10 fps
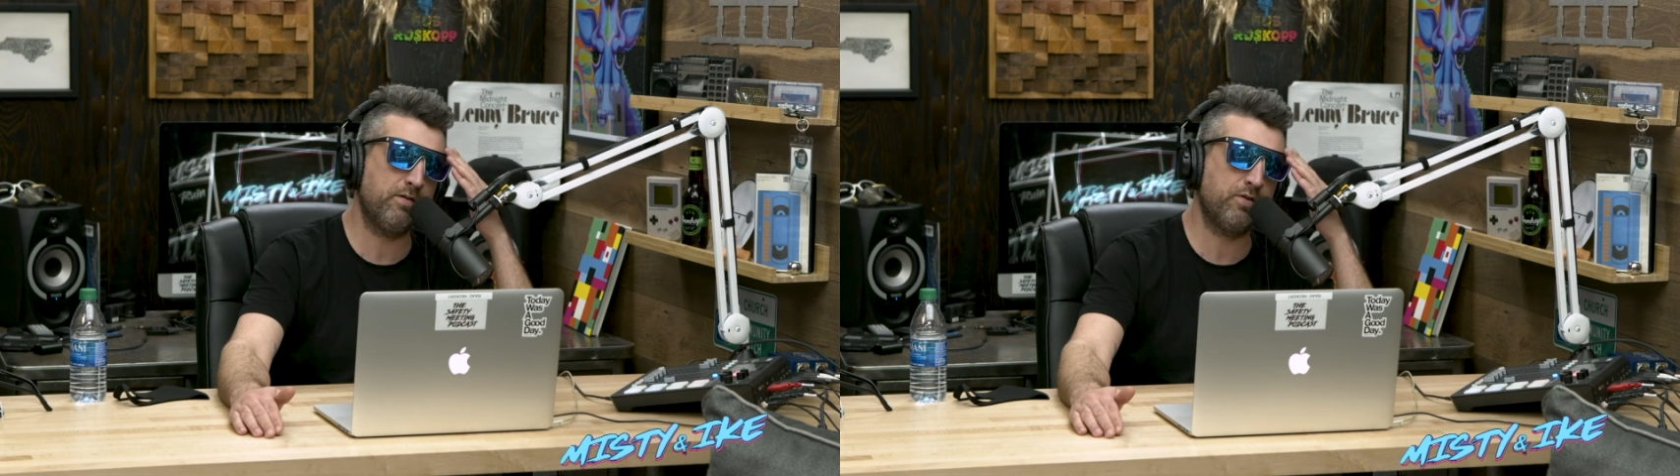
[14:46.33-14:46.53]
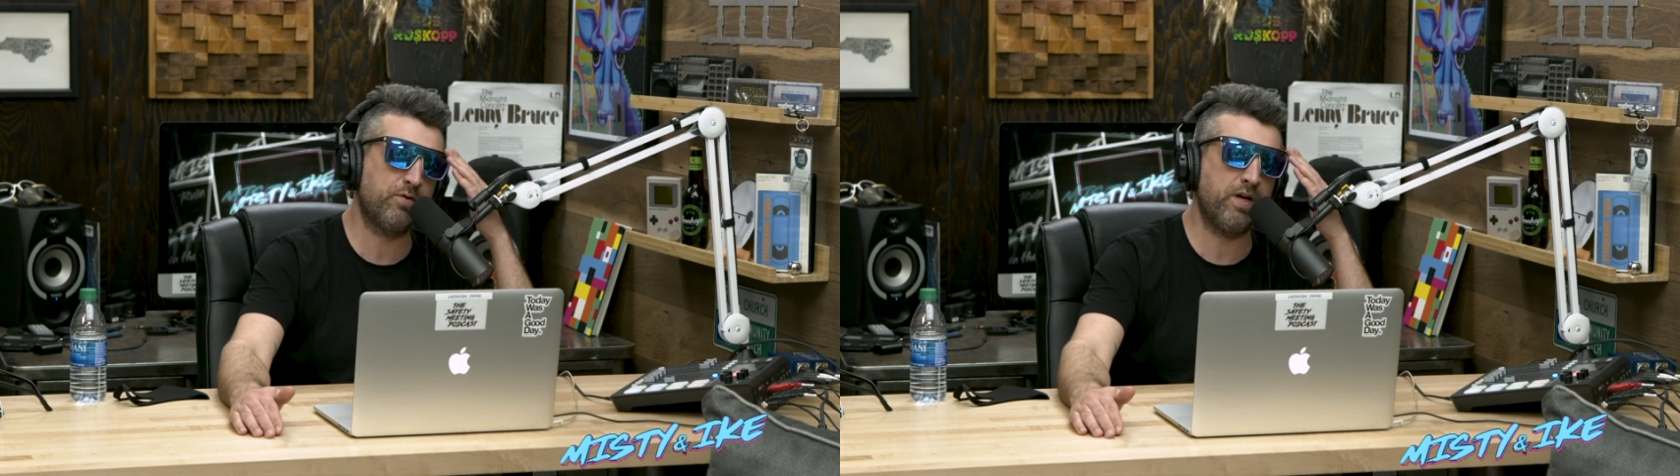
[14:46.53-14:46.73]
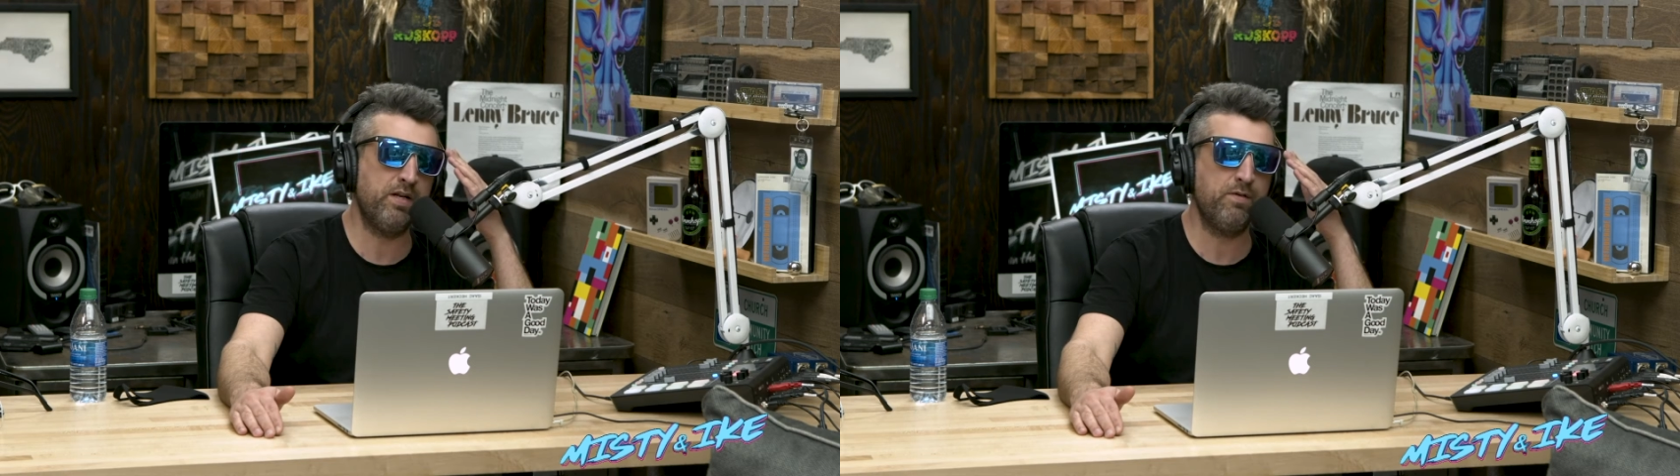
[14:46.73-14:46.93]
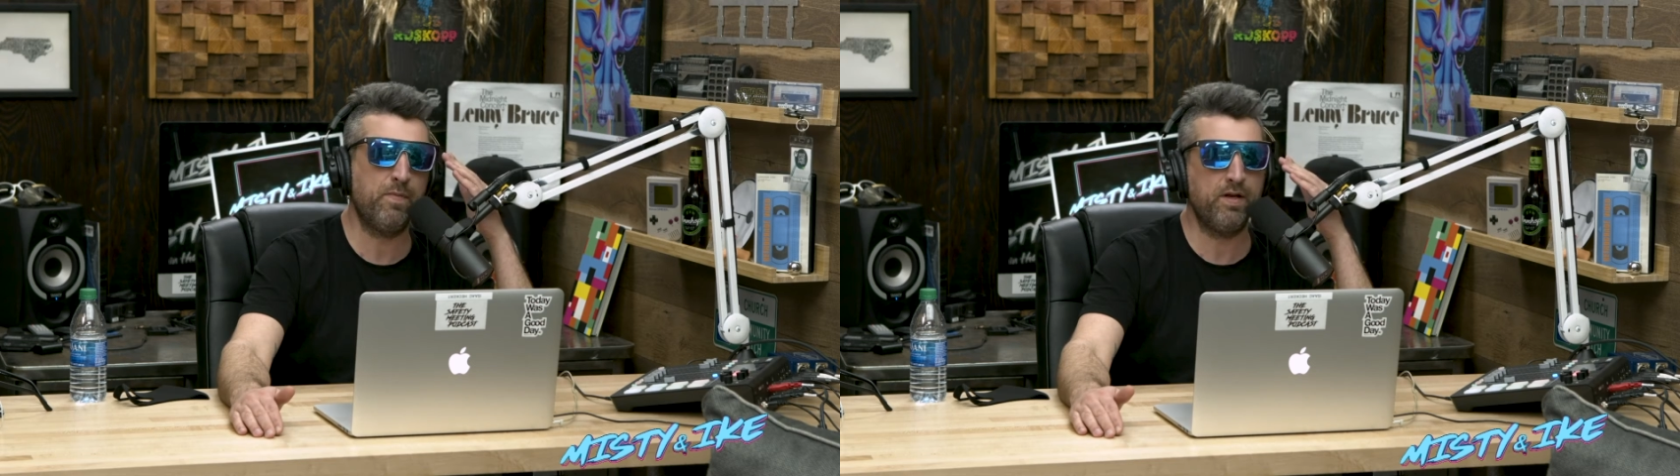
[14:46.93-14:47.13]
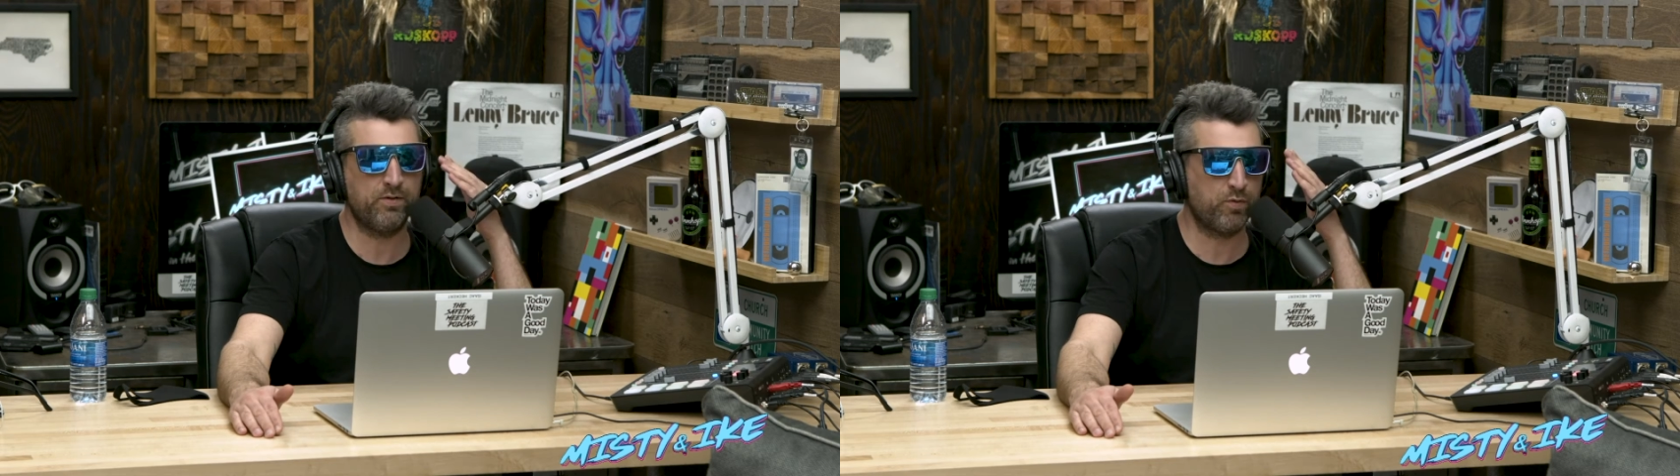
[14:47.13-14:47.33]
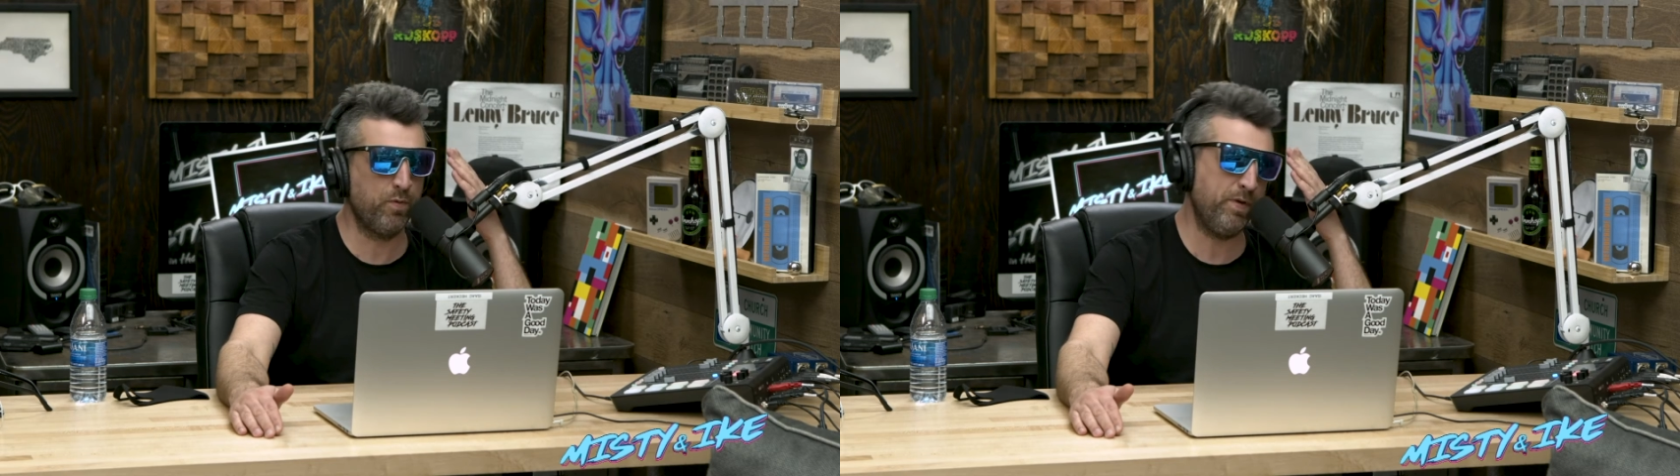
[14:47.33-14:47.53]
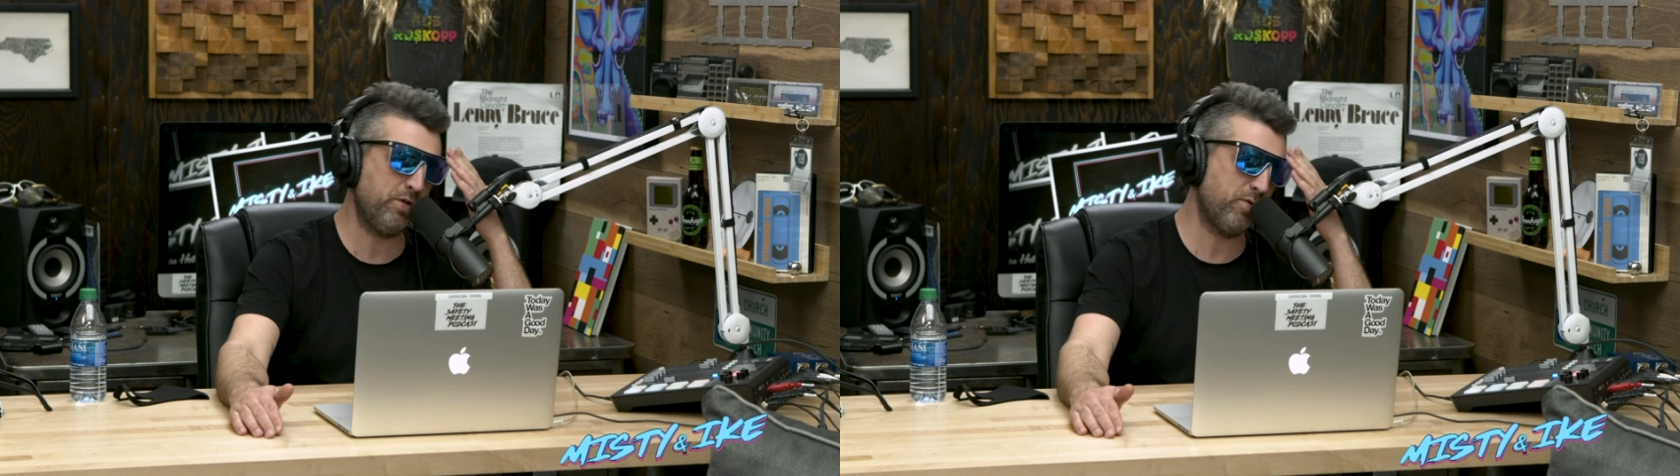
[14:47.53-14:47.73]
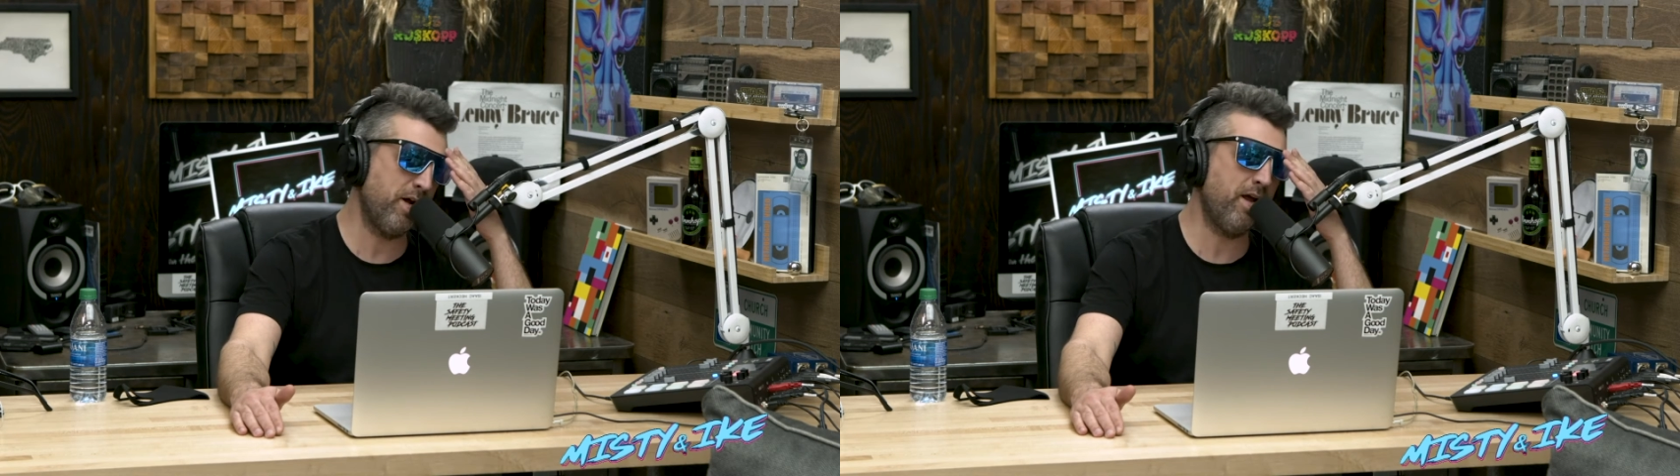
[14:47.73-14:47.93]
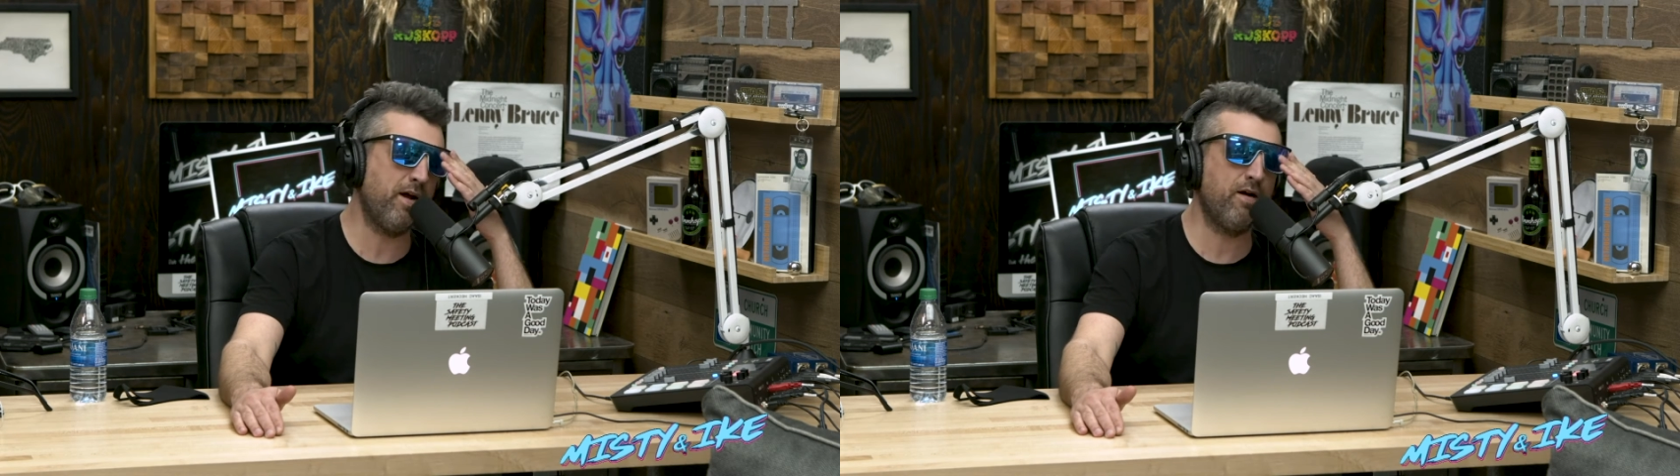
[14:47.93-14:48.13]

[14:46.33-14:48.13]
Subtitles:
straightened my swoopy straight hair.